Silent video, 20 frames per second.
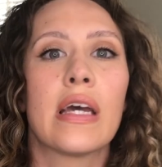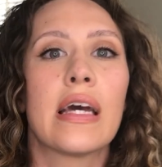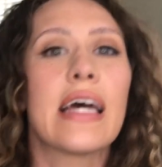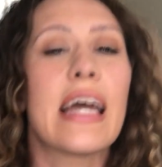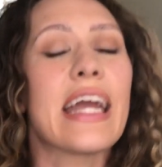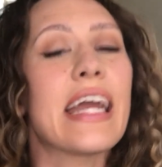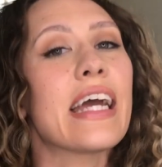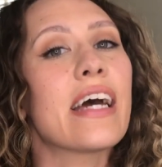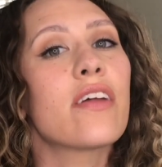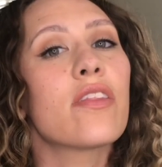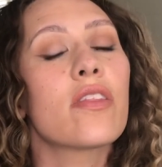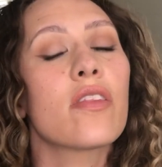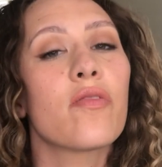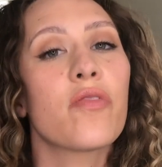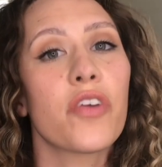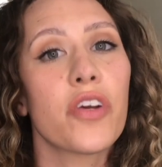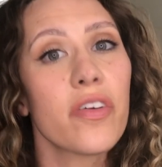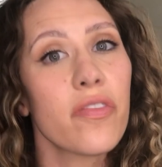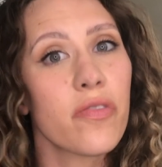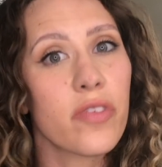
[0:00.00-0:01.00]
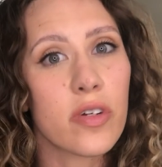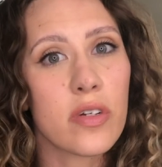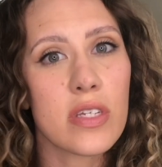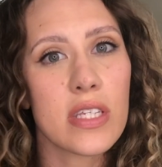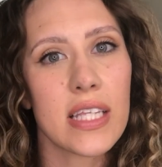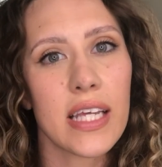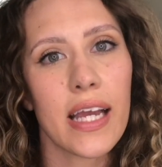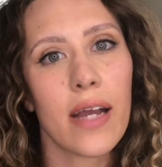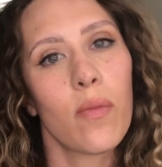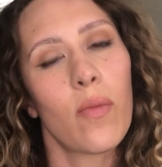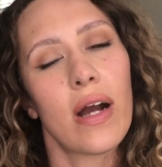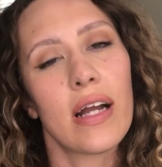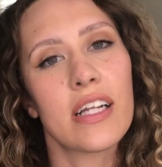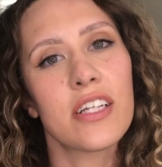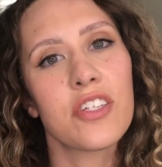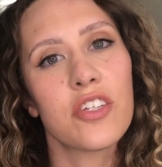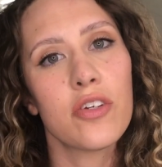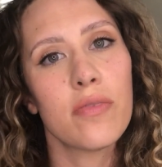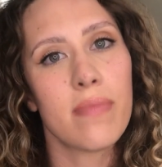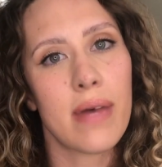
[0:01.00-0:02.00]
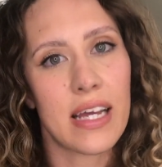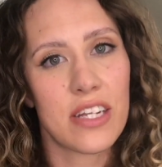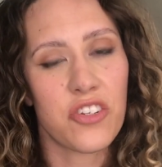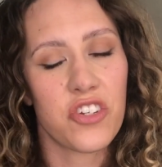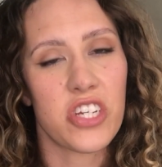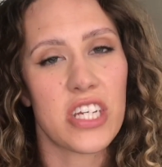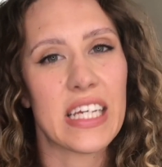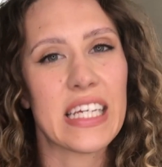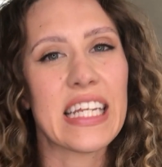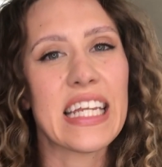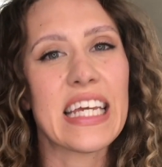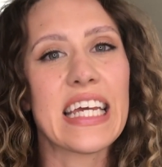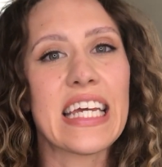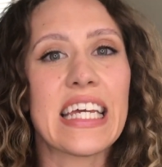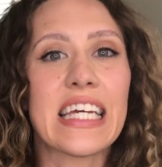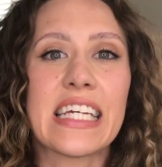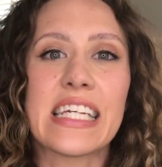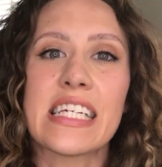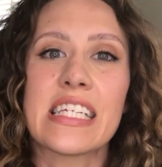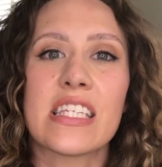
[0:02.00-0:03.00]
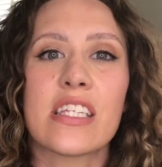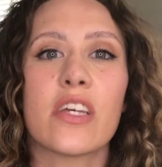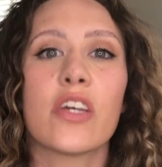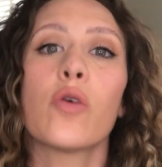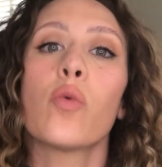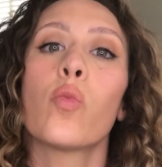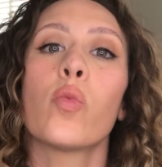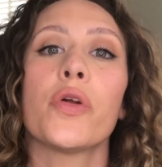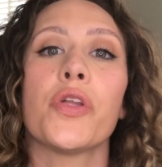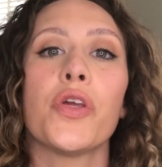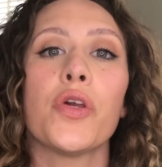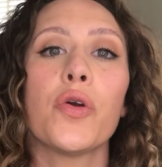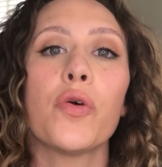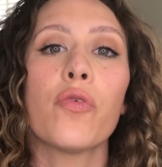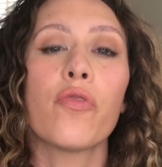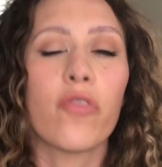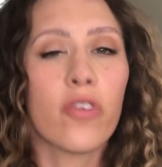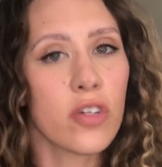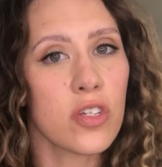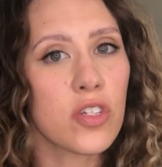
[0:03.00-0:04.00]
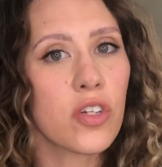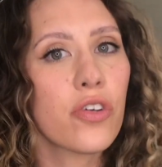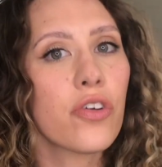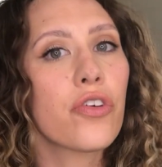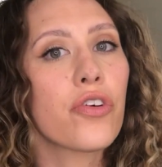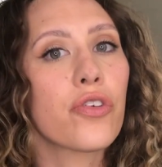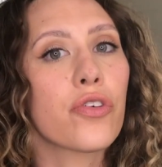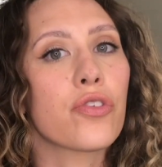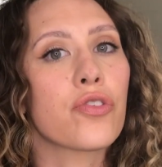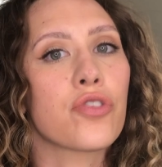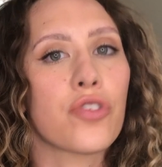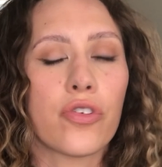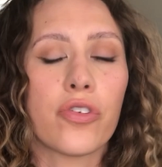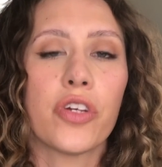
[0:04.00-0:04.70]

And the very first thing I wanted to mention is when you first start your curl journey,